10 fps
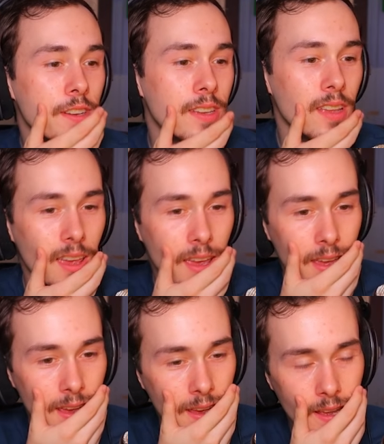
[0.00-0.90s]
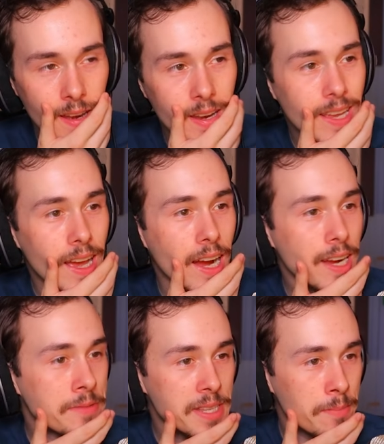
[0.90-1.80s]
And I
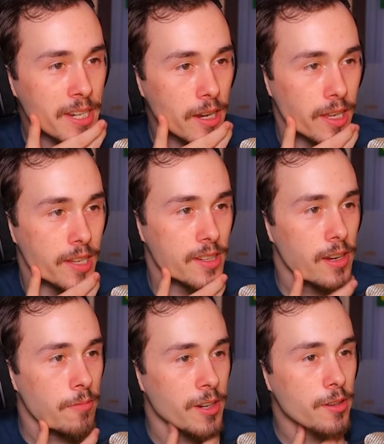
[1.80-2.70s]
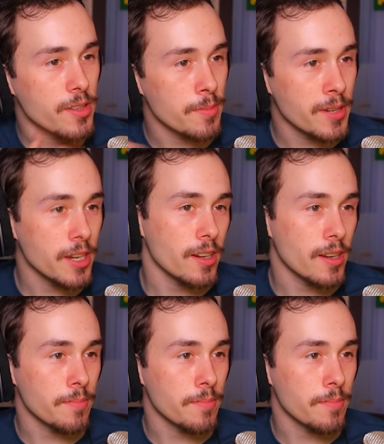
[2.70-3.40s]
haven't seen my dog yet, so I want to go see my dog.